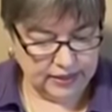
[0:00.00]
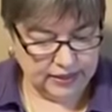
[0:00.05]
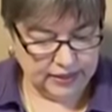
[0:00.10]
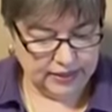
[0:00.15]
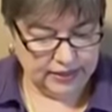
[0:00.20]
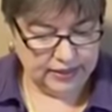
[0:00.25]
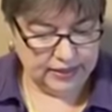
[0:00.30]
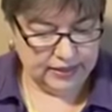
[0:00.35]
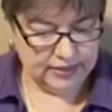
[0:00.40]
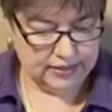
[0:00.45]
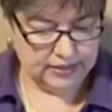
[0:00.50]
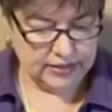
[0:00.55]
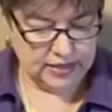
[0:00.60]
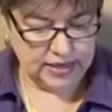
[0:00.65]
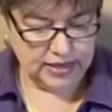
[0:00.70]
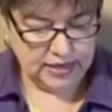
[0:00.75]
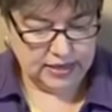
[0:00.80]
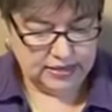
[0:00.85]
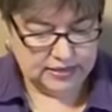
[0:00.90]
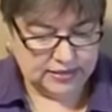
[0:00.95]
It is
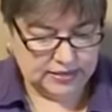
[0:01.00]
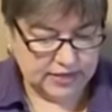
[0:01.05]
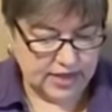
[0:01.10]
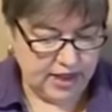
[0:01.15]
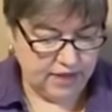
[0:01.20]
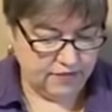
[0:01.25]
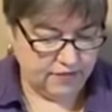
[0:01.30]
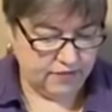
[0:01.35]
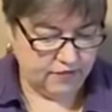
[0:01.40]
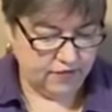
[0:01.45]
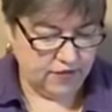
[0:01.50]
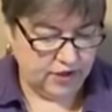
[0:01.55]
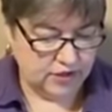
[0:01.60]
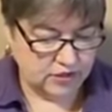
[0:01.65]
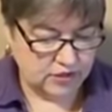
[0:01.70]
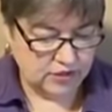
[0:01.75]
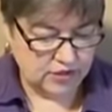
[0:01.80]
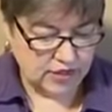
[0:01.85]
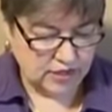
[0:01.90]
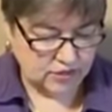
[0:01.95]
a staph infection.